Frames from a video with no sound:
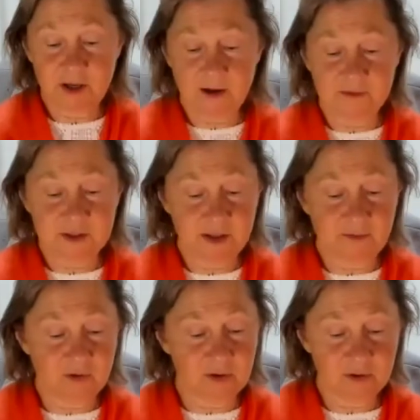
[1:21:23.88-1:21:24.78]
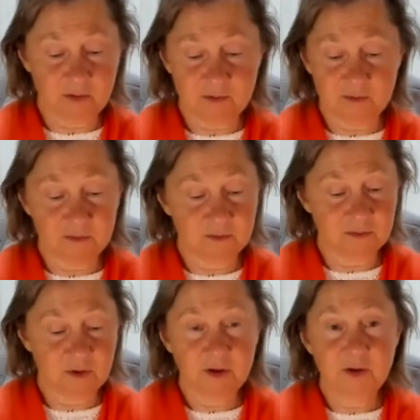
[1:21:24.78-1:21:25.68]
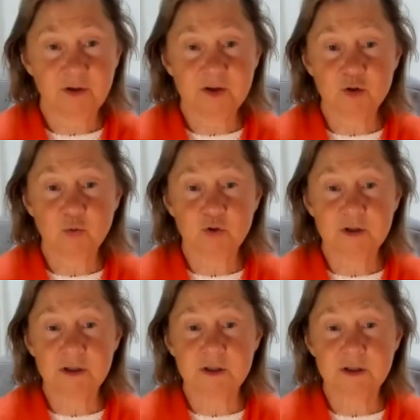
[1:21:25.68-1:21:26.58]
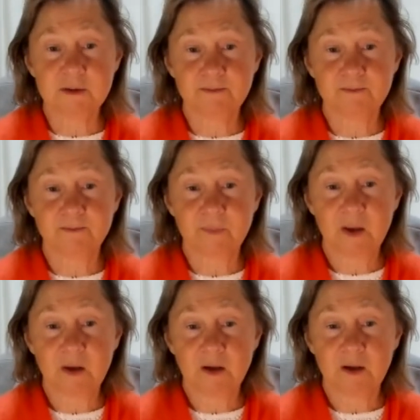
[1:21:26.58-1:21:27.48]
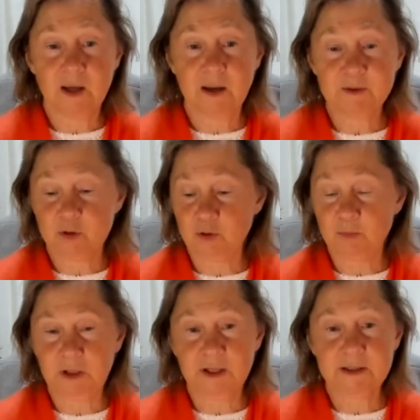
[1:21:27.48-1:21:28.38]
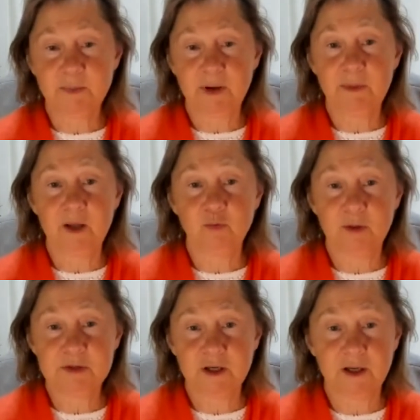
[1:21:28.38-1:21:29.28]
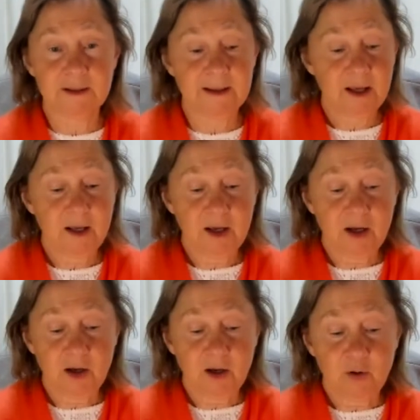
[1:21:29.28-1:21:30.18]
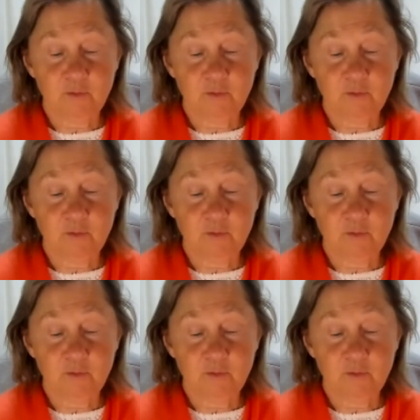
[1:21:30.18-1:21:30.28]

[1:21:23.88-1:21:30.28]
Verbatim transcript: have several resources. me. that's my main website. Okay.